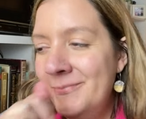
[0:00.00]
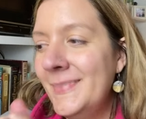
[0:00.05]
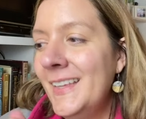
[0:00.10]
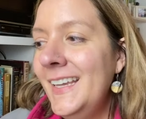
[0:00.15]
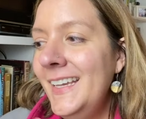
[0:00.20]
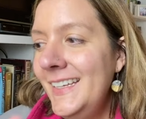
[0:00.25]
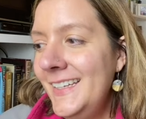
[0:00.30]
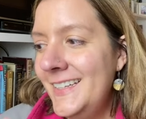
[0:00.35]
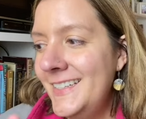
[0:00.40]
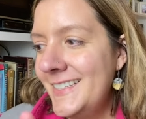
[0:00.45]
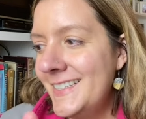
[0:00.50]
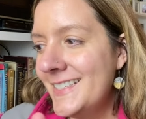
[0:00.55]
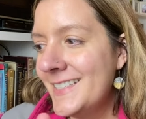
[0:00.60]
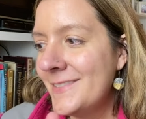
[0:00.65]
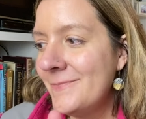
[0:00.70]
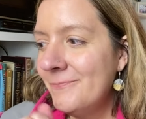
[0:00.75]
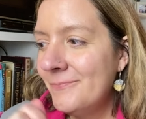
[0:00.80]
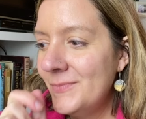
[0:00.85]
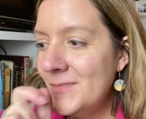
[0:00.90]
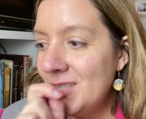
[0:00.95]
is,
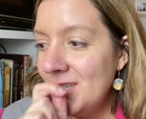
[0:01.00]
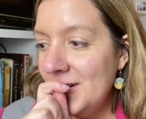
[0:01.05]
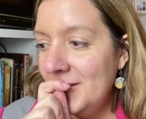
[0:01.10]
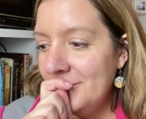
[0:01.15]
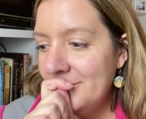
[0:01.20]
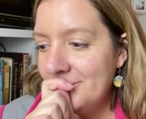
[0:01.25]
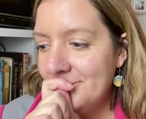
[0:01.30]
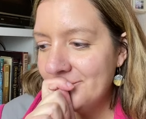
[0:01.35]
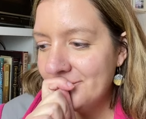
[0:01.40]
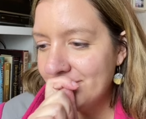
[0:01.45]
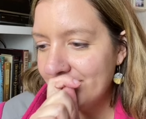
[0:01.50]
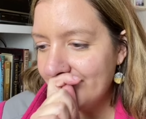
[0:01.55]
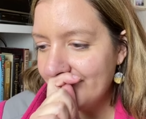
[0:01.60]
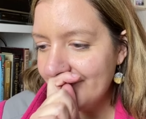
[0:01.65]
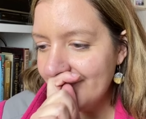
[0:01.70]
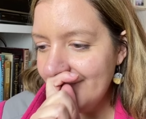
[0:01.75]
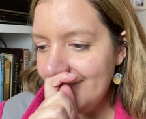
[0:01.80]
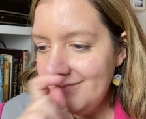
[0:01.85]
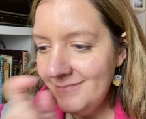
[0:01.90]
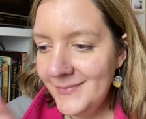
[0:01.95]
so
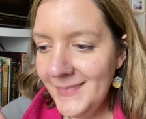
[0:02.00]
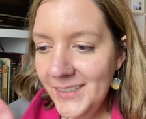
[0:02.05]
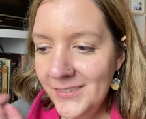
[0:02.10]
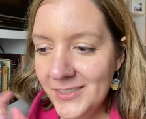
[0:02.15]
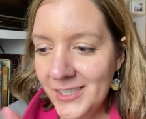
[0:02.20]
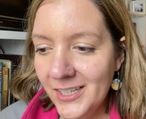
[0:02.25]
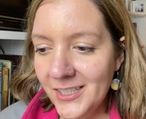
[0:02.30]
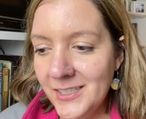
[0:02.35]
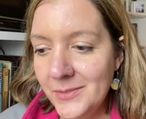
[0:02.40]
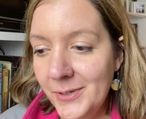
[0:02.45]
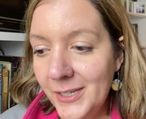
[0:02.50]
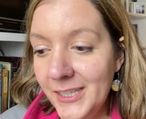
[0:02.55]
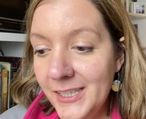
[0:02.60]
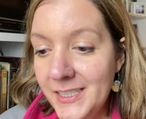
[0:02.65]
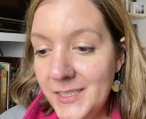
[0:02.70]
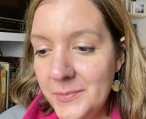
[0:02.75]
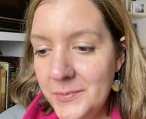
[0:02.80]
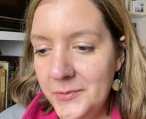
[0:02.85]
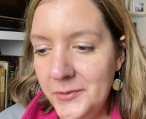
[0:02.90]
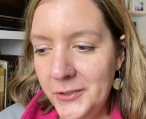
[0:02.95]
talked about
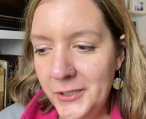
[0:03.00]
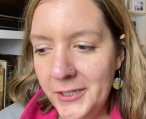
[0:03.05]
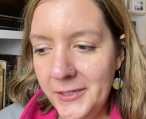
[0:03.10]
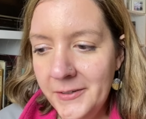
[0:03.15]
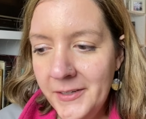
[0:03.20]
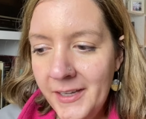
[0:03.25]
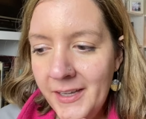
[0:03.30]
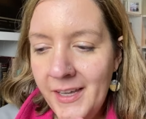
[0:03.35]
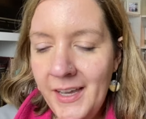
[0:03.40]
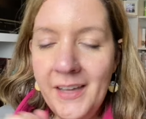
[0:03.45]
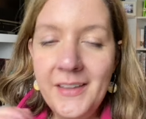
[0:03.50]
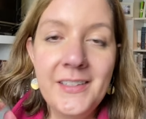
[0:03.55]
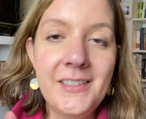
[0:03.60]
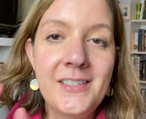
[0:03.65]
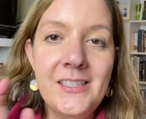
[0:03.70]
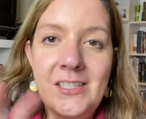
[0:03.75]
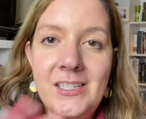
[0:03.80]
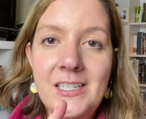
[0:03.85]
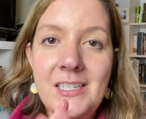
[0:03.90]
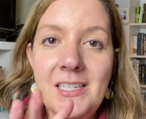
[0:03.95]
this before, and this
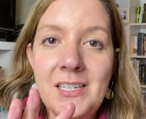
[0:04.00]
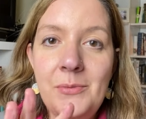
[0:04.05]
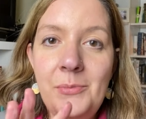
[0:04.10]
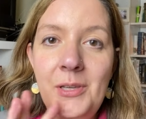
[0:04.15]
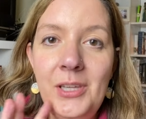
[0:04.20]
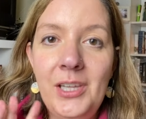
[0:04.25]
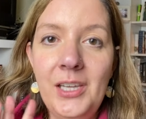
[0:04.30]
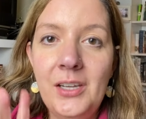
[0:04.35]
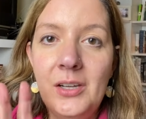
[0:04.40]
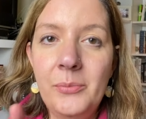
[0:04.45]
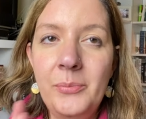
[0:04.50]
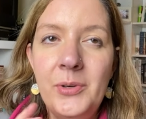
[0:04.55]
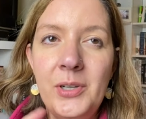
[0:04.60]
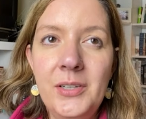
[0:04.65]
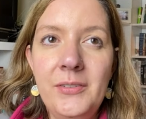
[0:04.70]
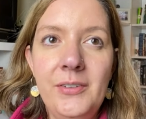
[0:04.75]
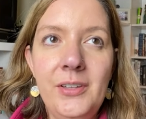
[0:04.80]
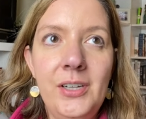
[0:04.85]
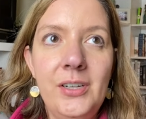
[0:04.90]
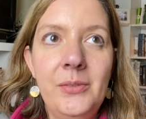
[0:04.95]
is just going to be like a
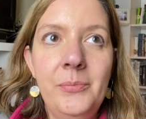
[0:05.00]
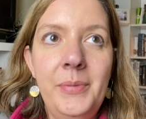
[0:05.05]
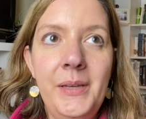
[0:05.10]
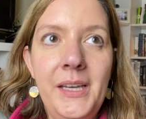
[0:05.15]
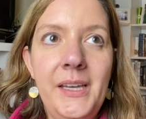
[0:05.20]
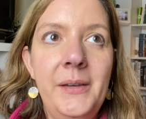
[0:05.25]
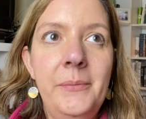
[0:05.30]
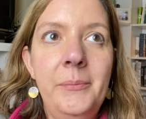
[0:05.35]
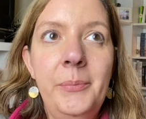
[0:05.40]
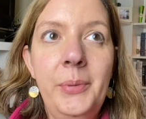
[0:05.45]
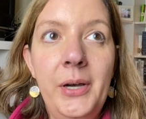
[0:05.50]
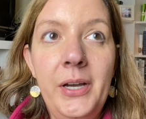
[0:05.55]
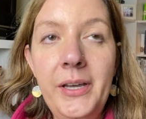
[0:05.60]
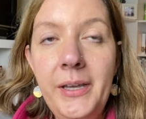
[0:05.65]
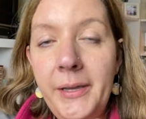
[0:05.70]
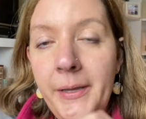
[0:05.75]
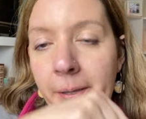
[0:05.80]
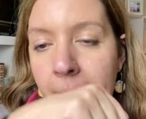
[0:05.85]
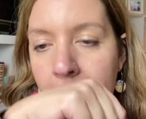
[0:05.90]
brief little bit, but